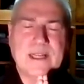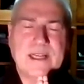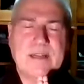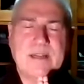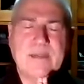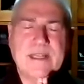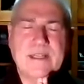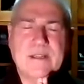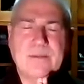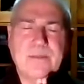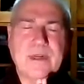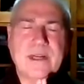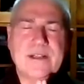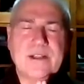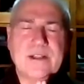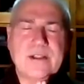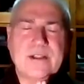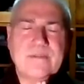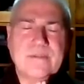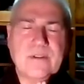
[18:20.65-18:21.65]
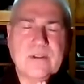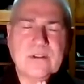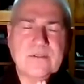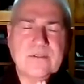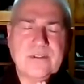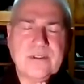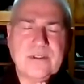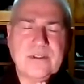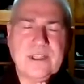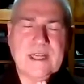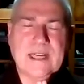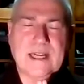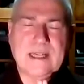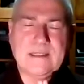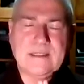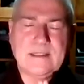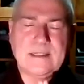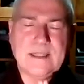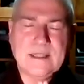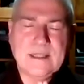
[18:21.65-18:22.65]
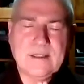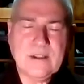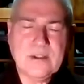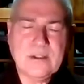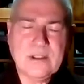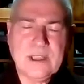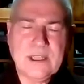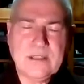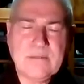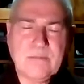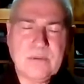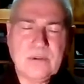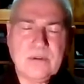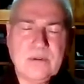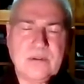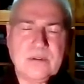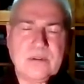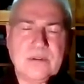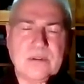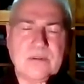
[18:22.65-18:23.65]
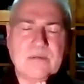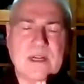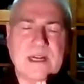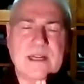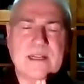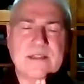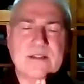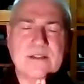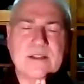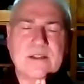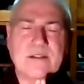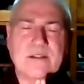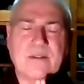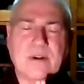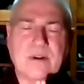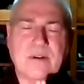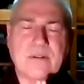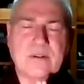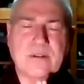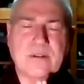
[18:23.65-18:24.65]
And may the precious view of Shunyata, not yet born, arise and grow.